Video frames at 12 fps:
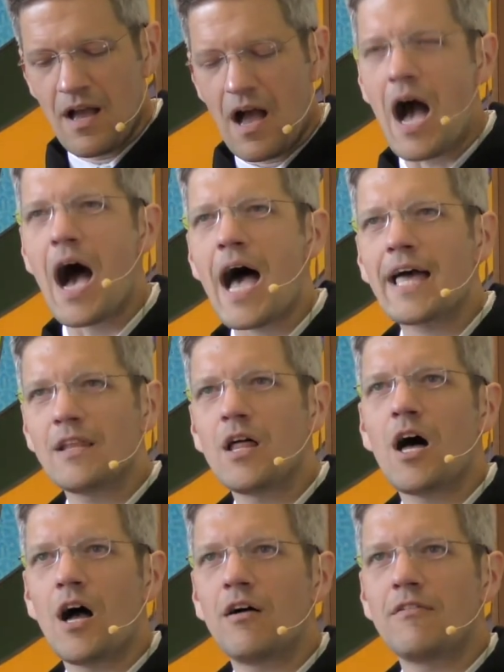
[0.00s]
I
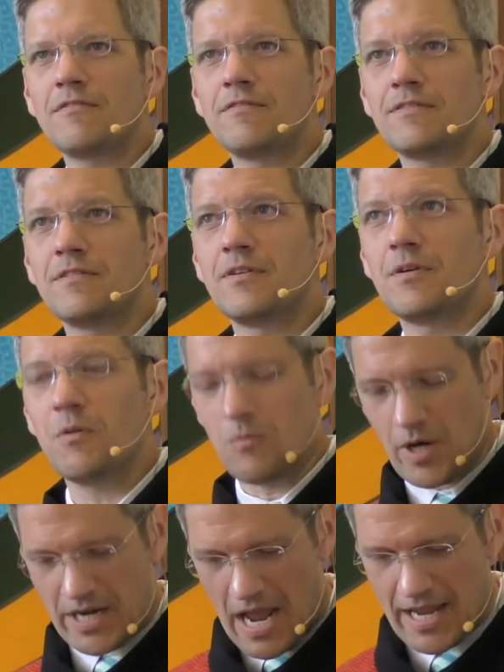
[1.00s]
love
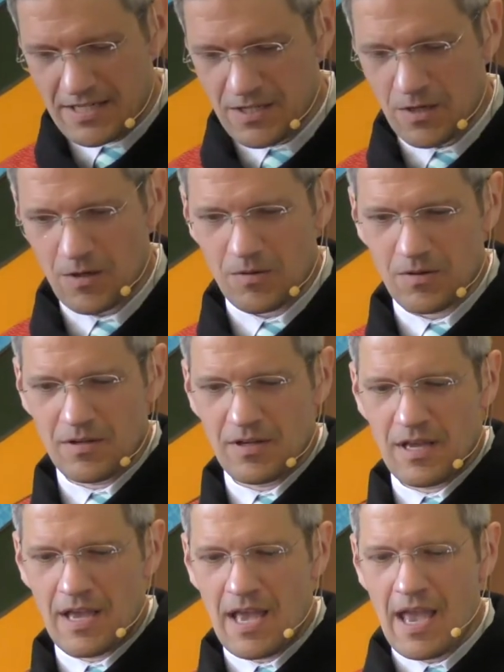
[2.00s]
what I do,
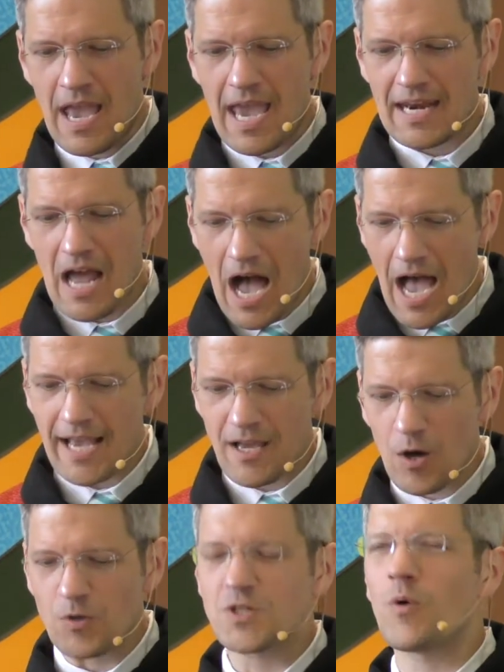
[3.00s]
and I
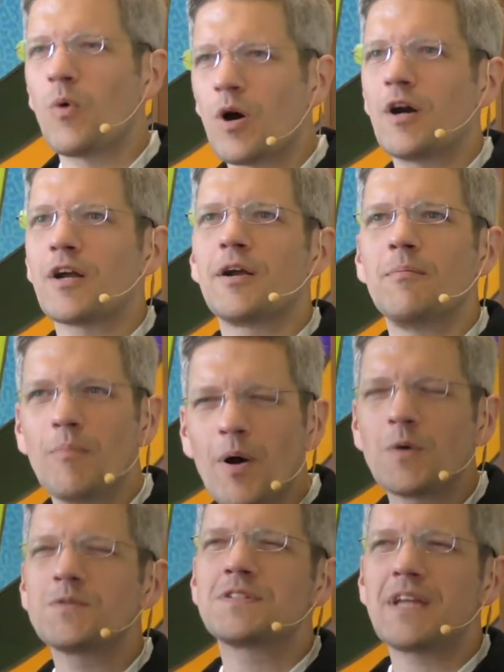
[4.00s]
go to work
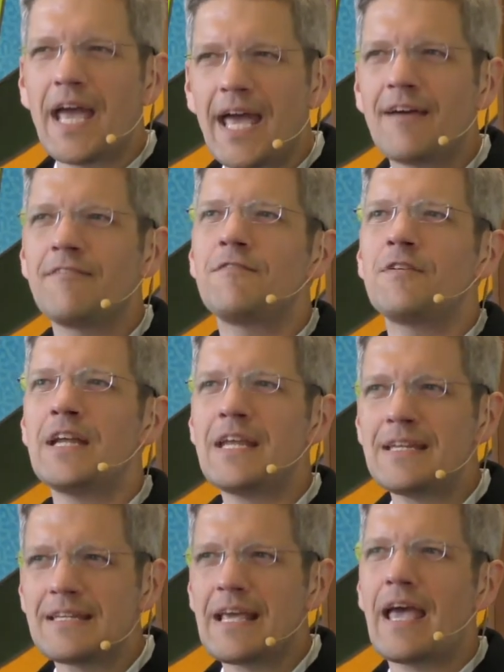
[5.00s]
most every
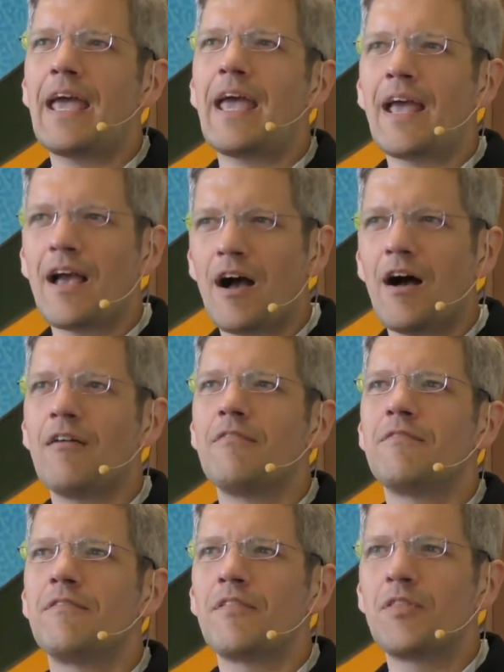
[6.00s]
day
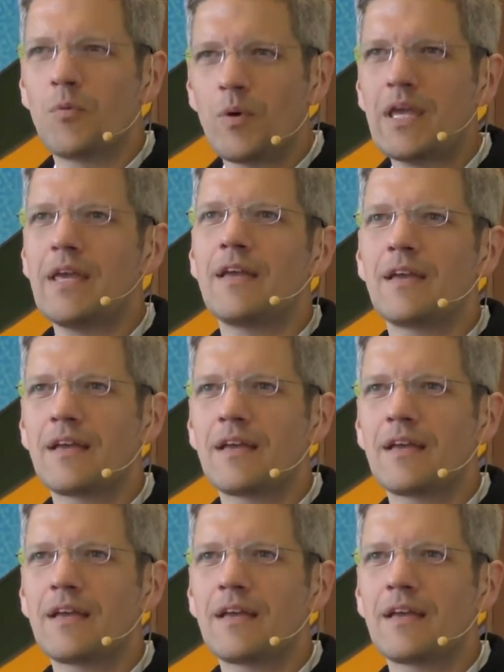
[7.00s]
of the week.